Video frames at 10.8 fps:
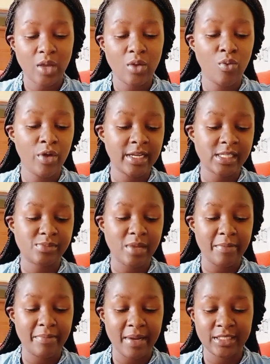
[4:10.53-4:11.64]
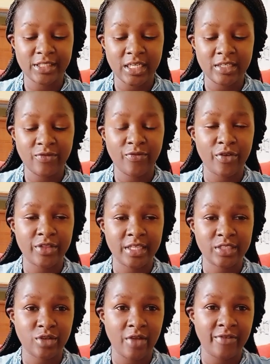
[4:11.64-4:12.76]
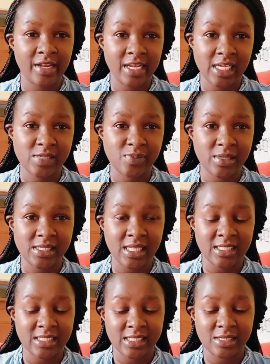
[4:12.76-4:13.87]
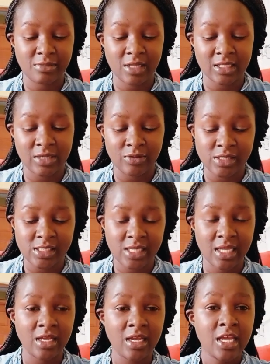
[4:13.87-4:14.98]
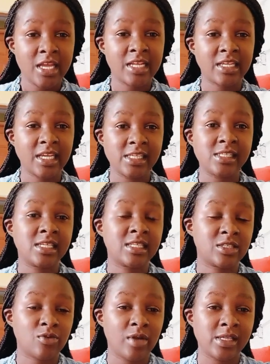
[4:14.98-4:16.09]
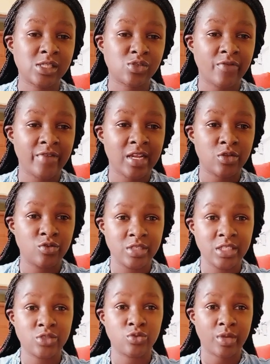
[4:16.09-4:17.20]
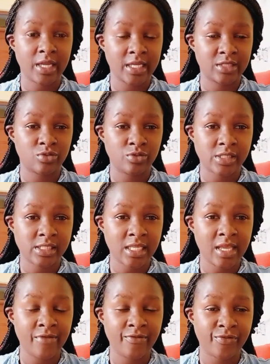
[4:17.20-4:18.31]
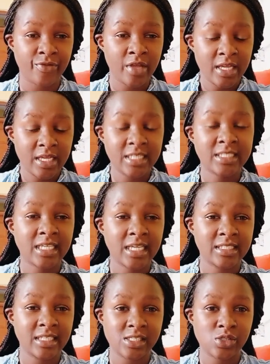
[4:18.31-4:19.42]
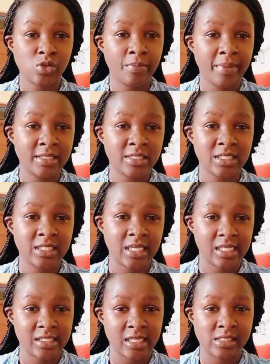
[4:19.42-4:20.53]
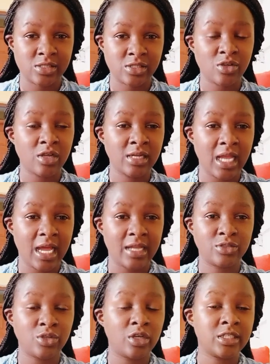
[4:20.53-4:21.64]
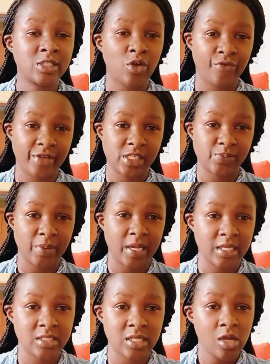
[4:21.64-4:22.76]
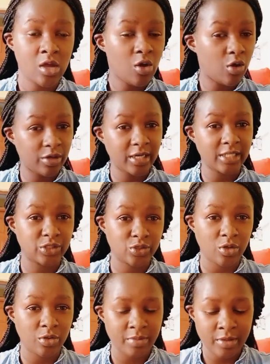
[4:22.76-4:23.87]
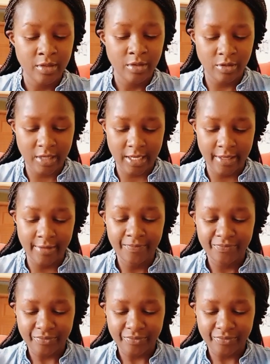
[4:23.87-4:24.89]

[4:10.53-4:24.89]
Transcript: What is my budget for the travel expense? That is the same that I was saying. In case it requires traveling, you need to get to see if it caters, your budget caters. Don't overspend on a job, okay?